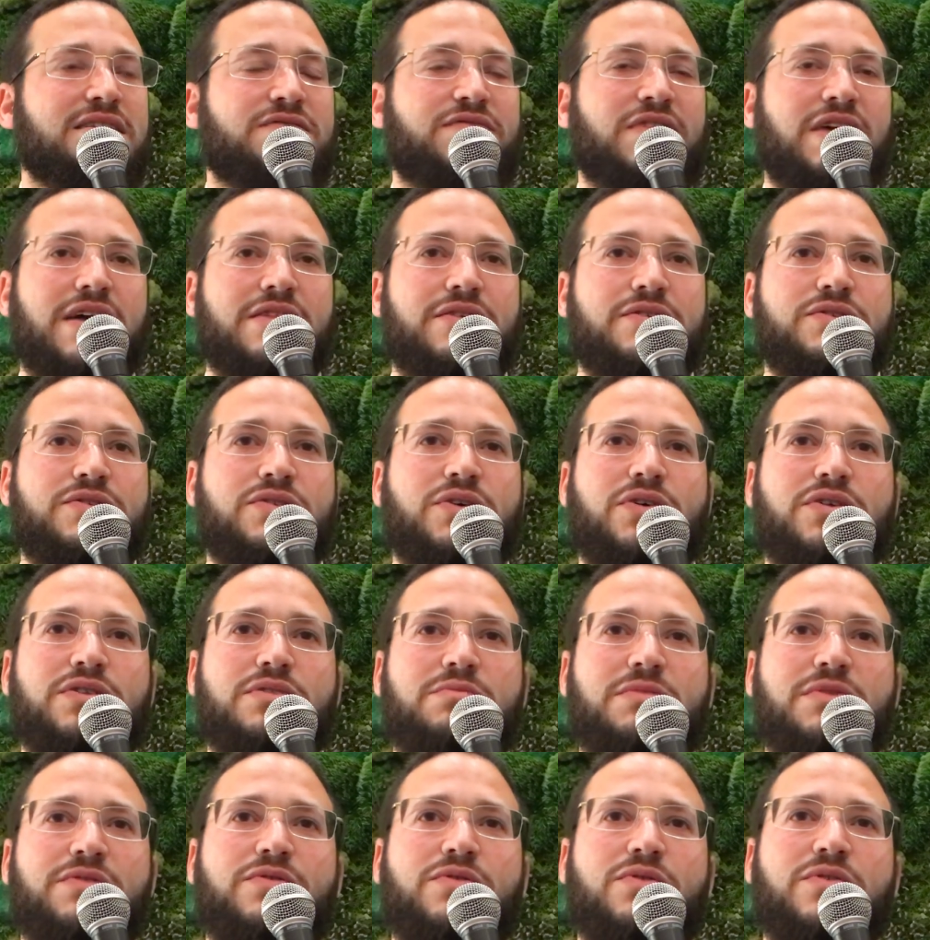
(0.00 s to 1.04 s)
His father told
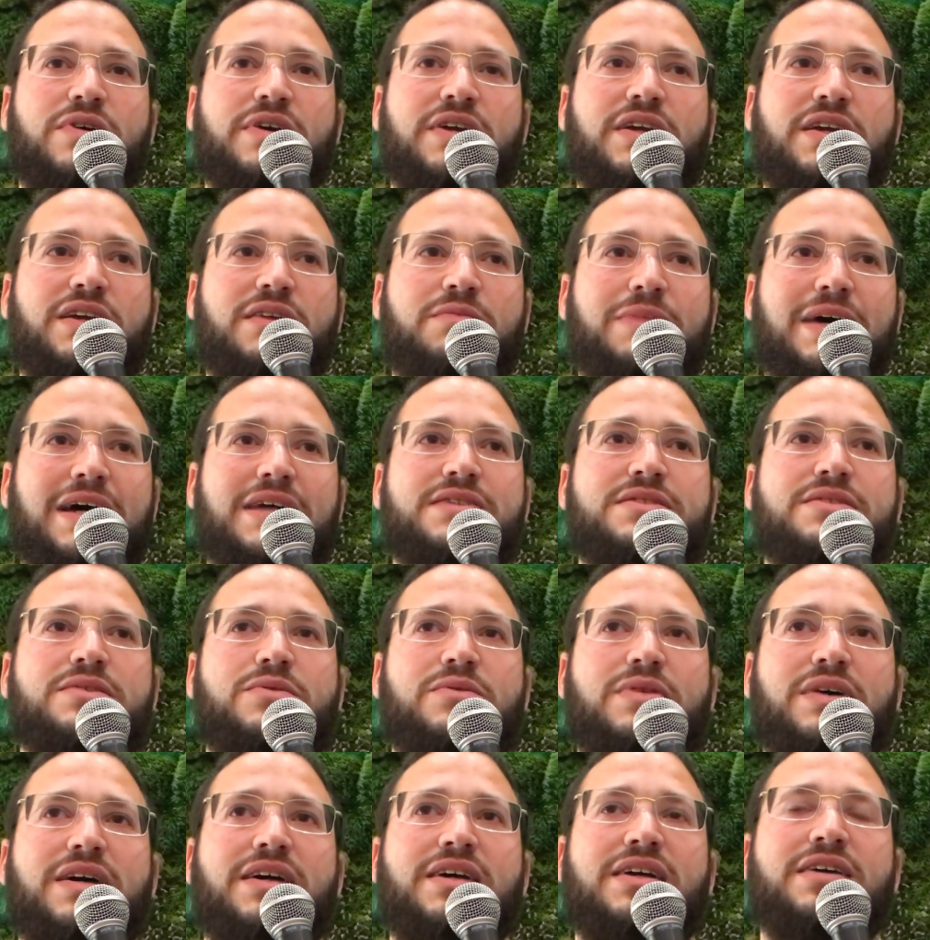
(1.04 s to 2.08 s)
him before he passed
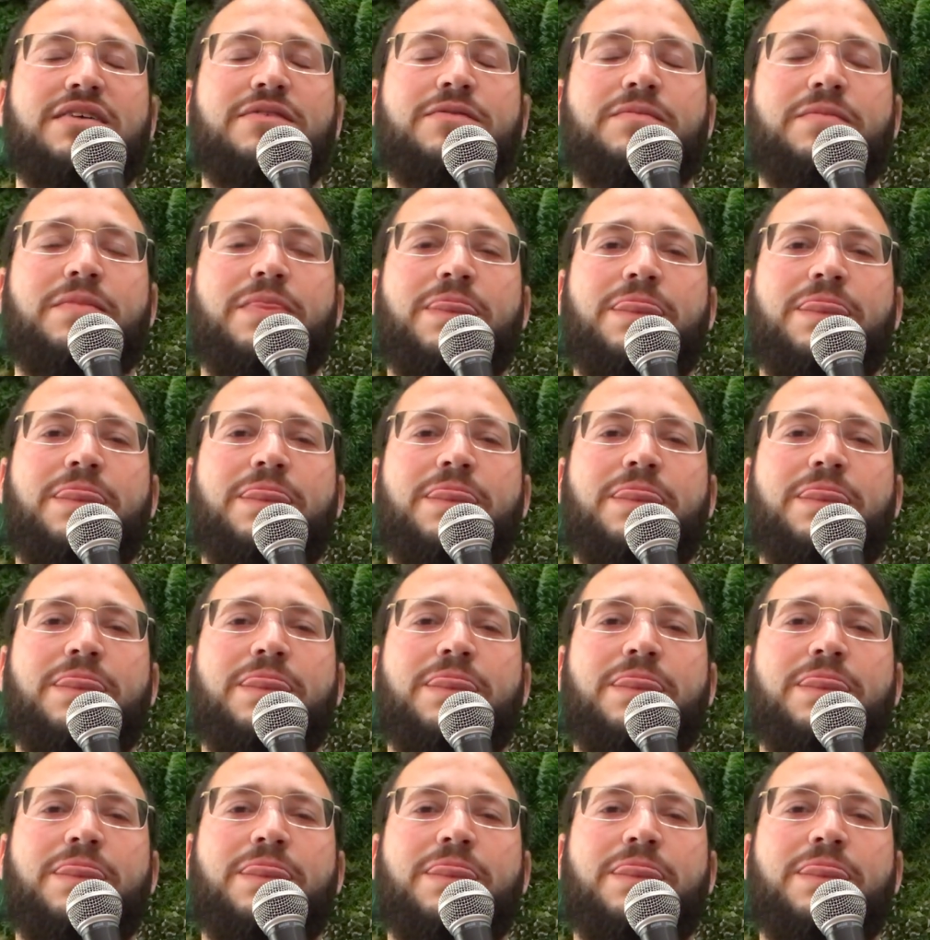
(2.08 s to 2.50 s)
away,